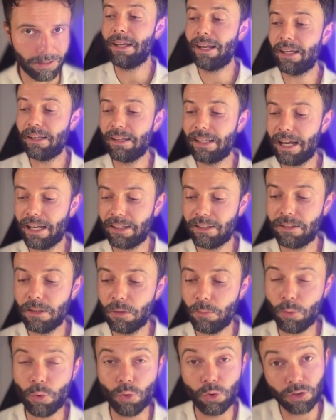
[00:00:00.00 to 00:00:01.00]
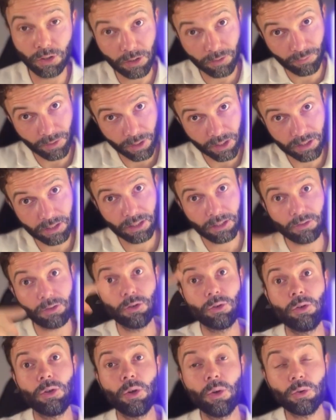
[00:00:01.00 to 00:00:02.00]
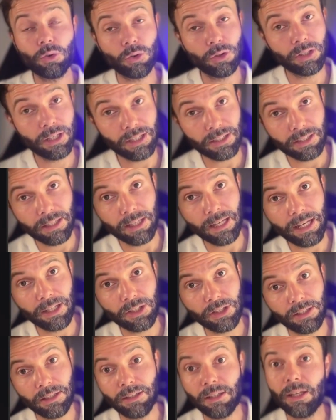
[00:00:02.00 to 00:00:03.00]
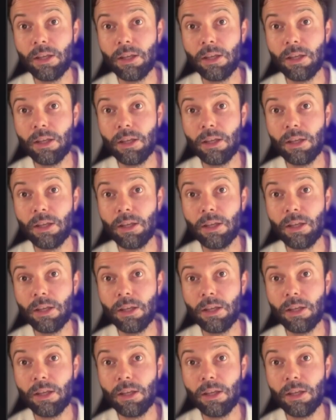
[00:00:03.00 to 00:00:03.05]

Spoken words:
And that's important because if you know your destination,